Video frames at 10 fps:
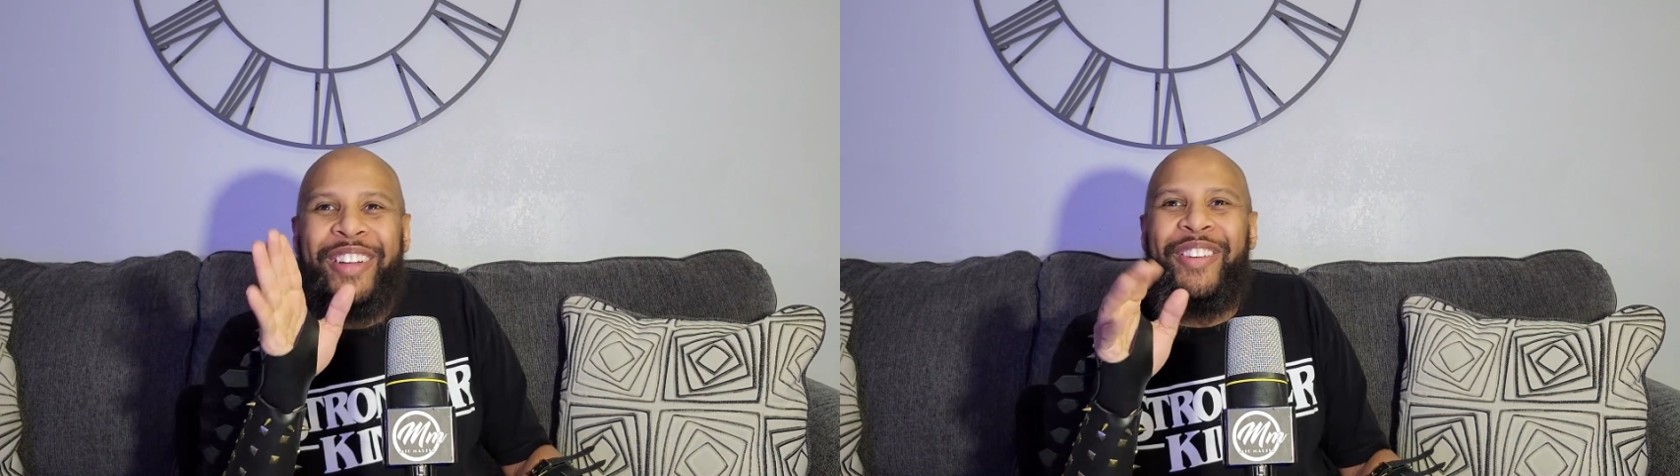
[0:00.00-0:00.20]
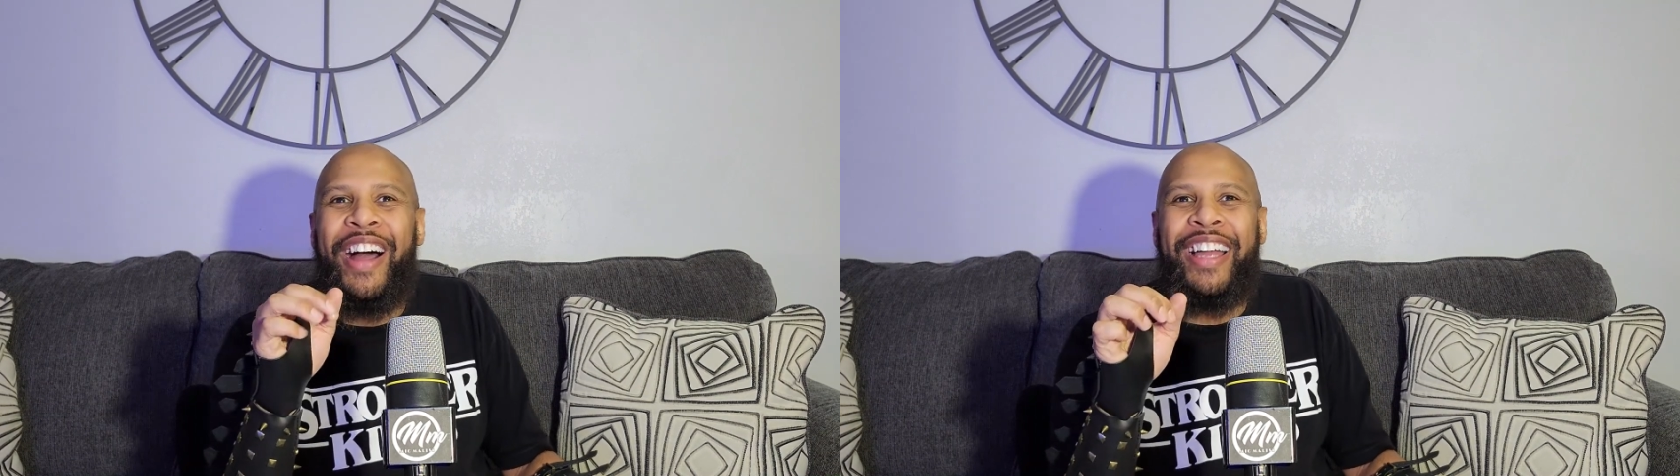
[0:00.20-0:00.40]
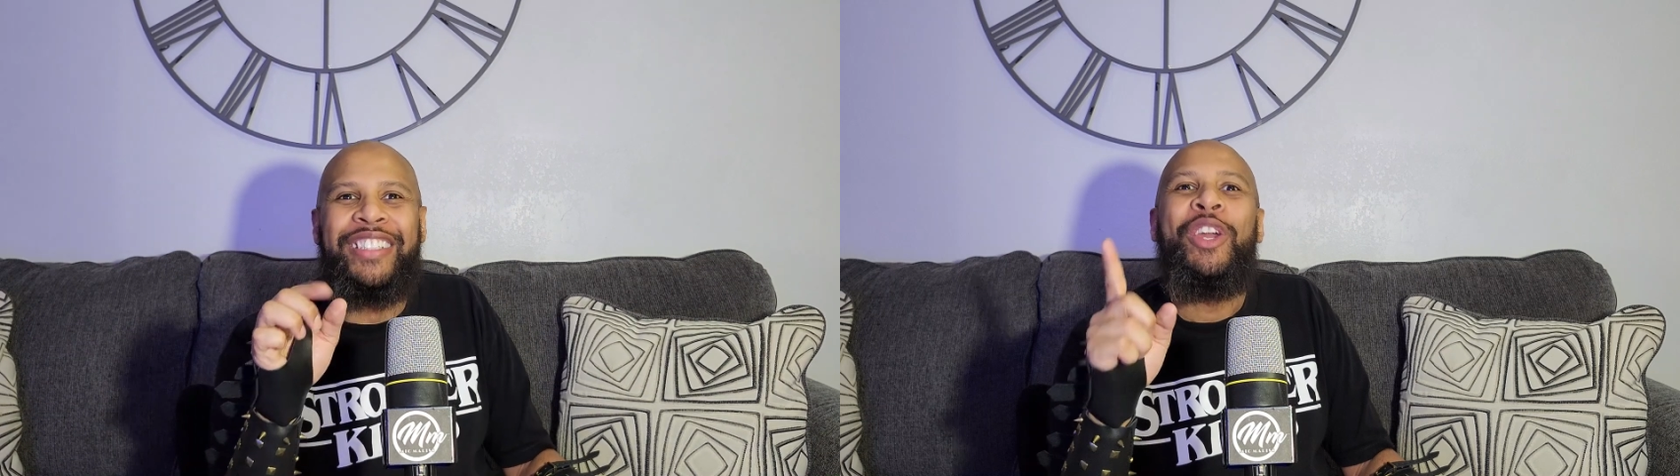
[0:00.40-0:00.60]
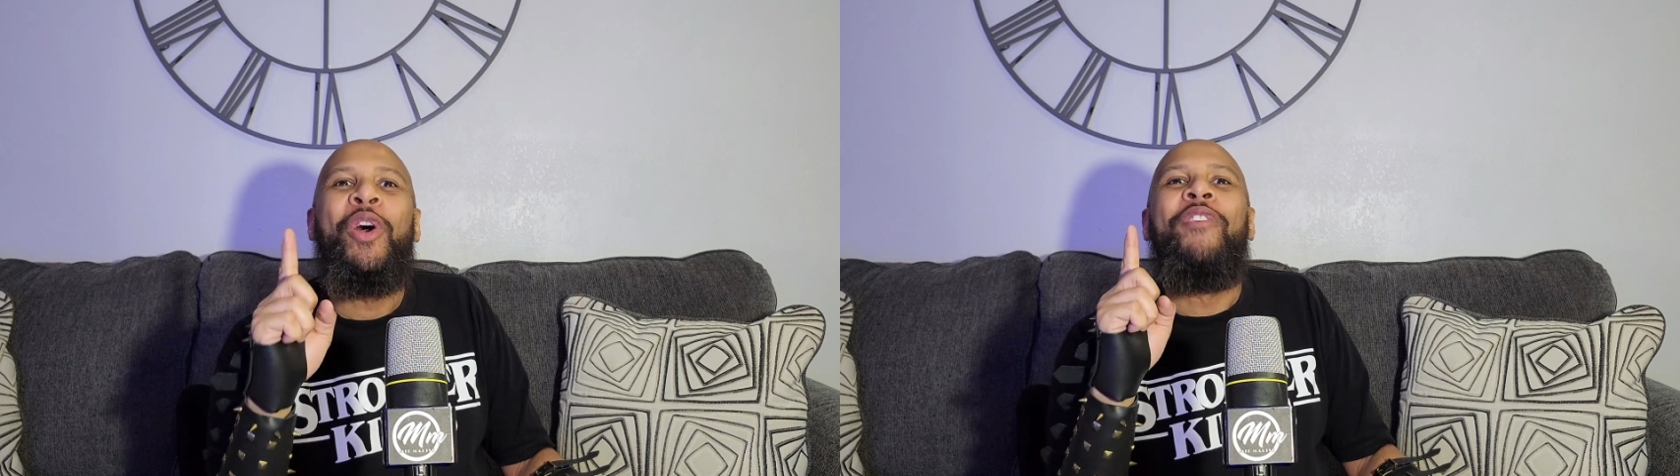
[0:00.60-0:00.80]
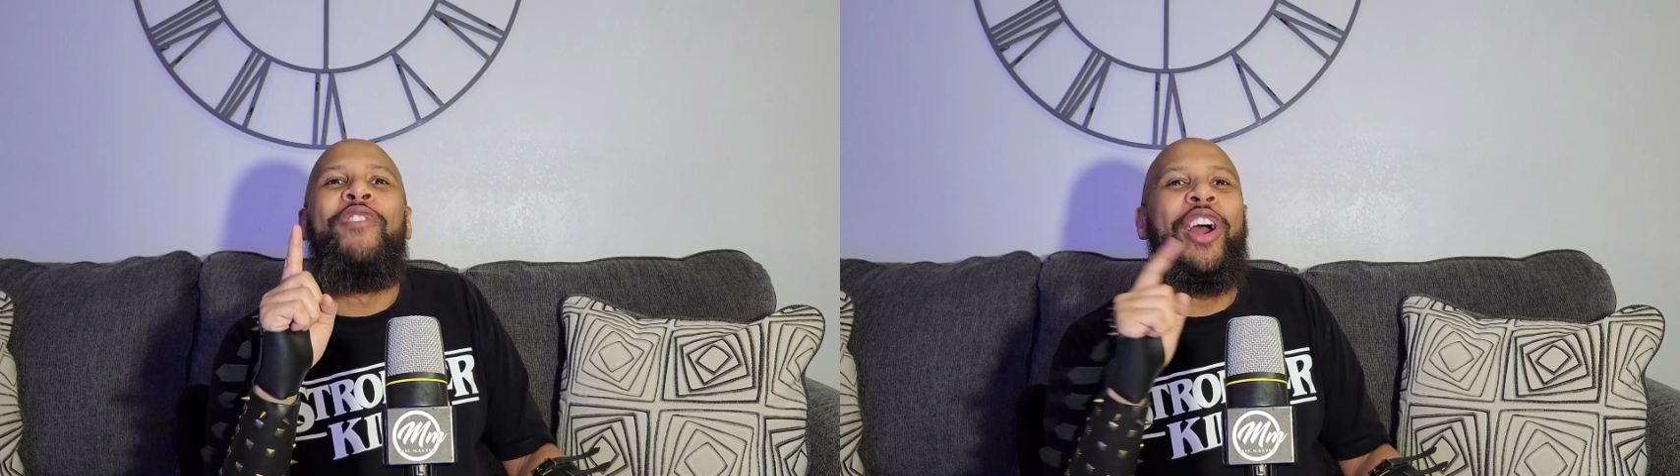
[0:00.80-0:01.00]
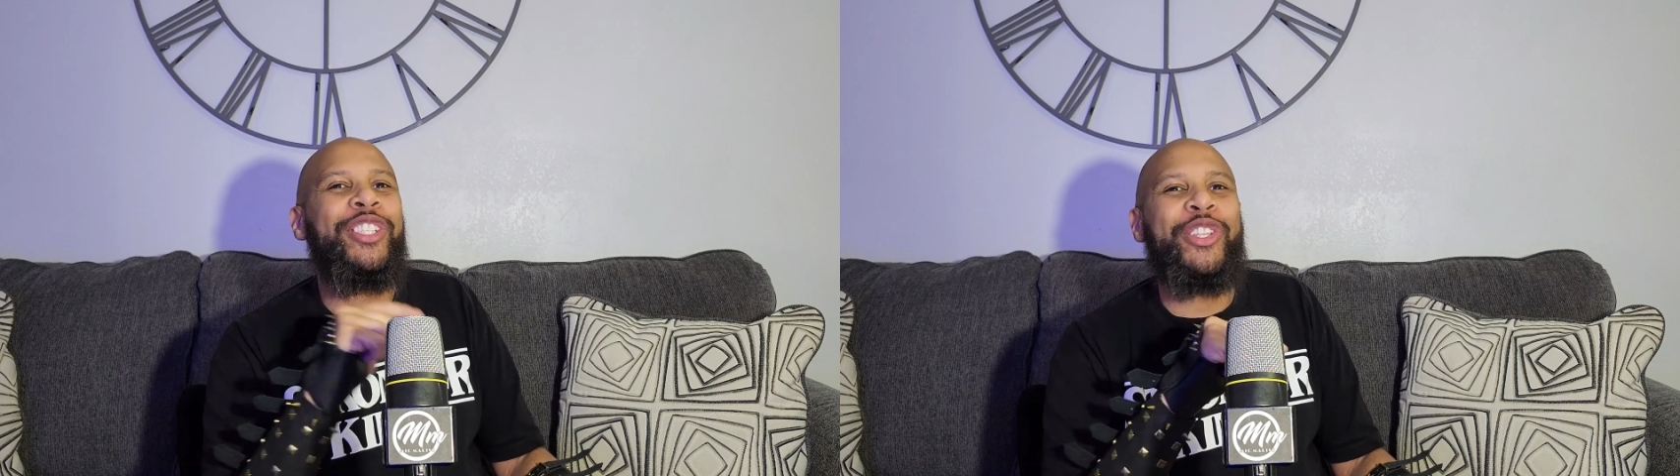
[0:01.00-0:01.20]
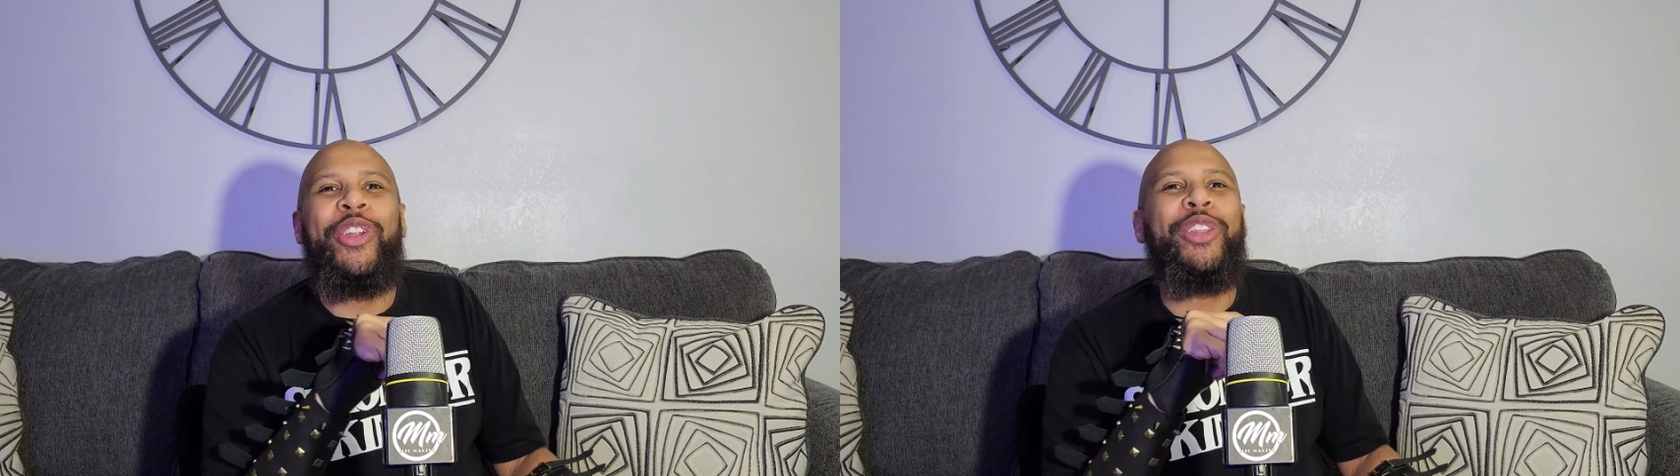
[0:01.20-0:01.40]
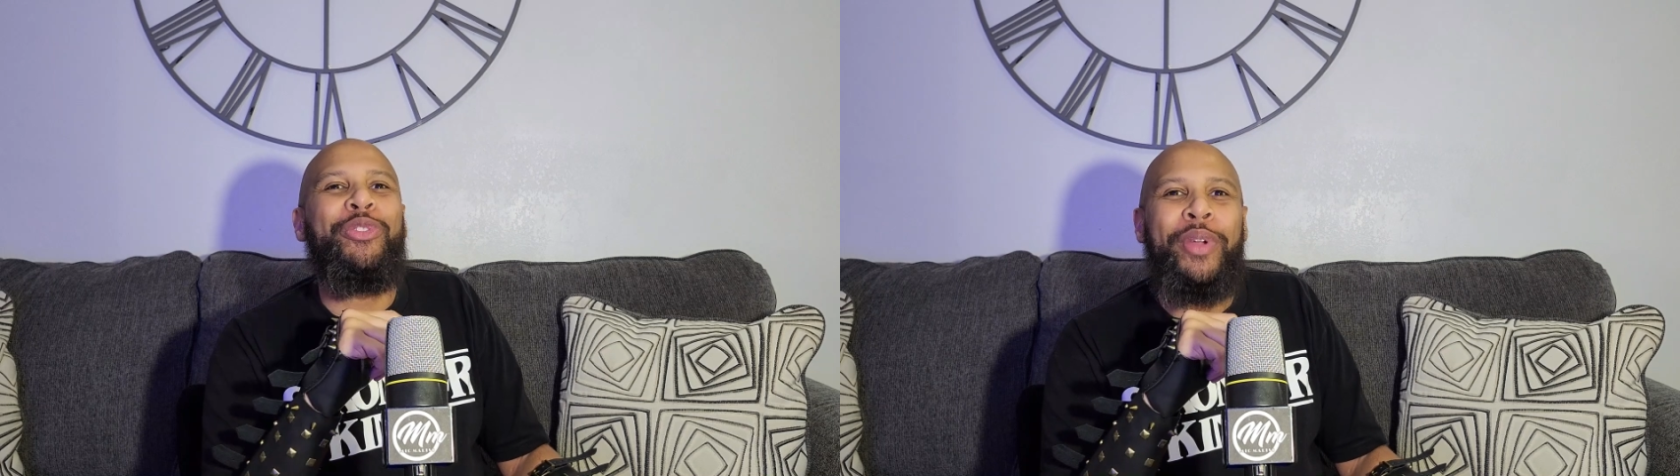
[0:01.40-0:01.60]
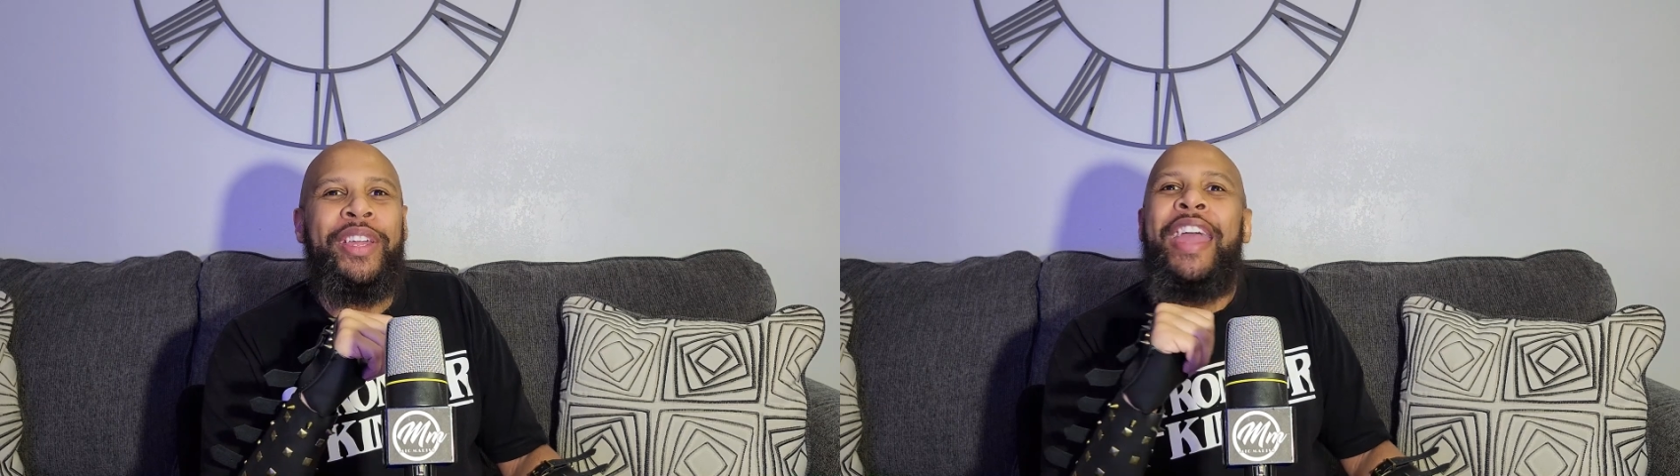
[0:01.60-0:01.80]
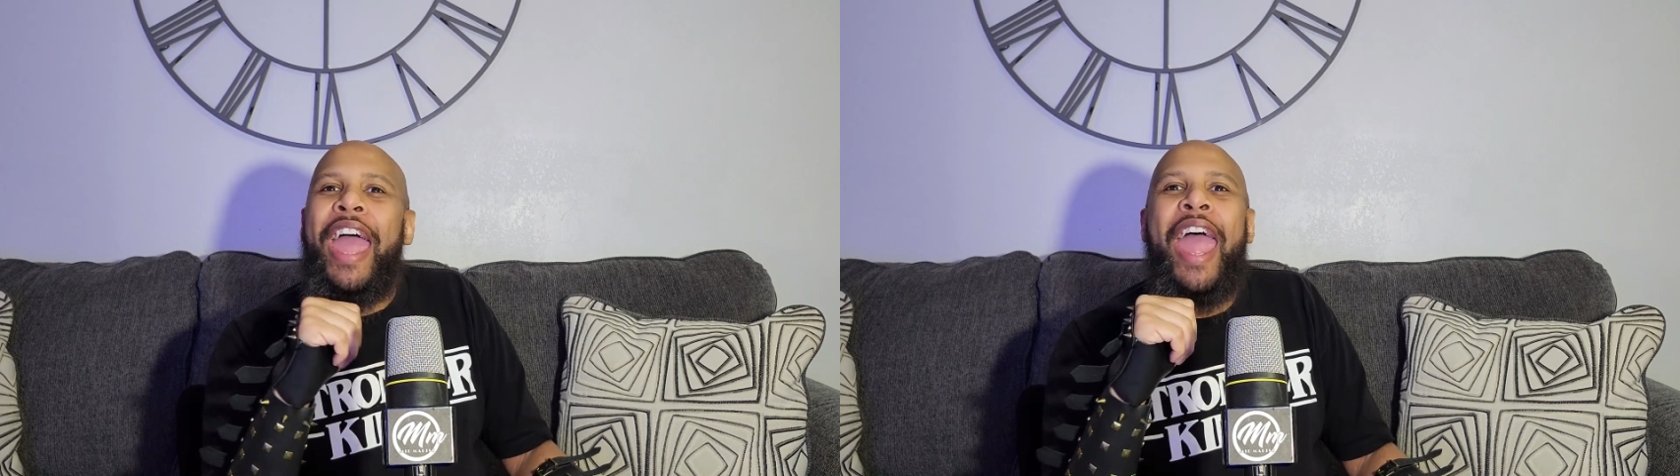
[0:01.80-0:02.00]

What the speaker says: Watch. Verse 33,